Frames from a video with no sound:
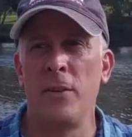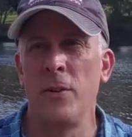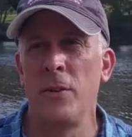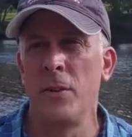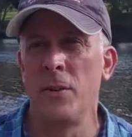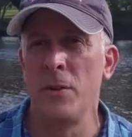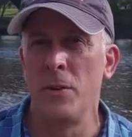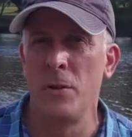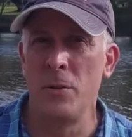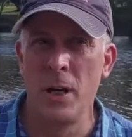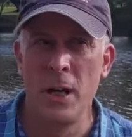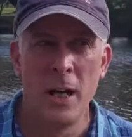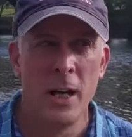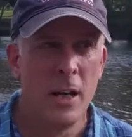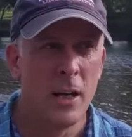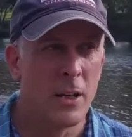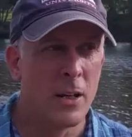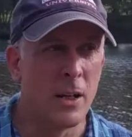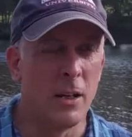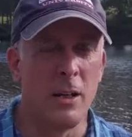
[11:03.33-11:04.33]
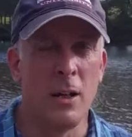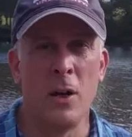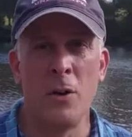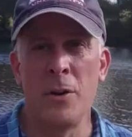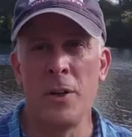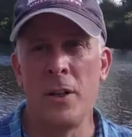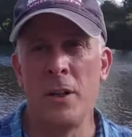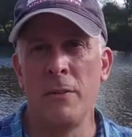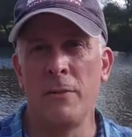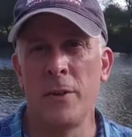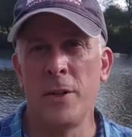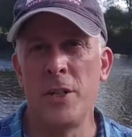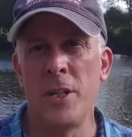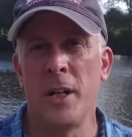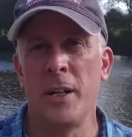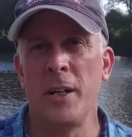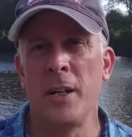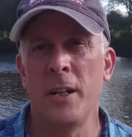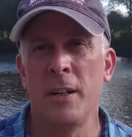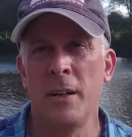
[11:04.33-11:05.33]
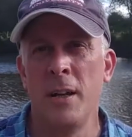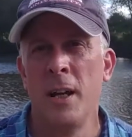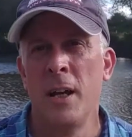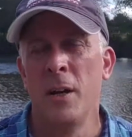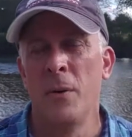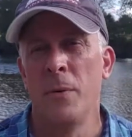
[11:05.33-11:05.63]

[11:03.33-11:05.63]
to colonial Virginia,